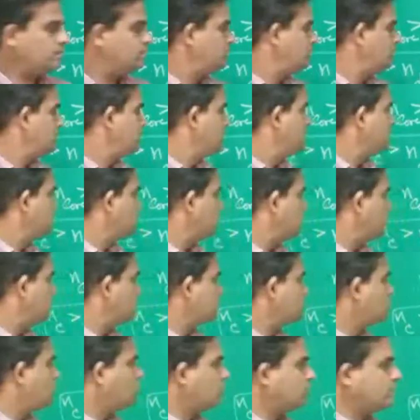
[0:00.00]
your core
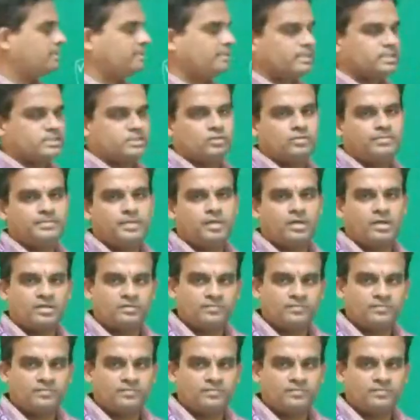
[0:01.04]
index should be always